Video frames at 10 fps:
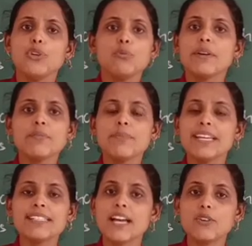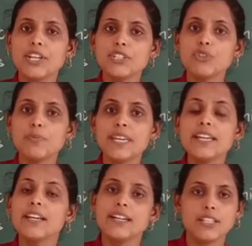human beings are going to
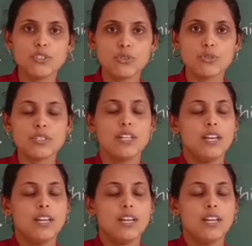be resource?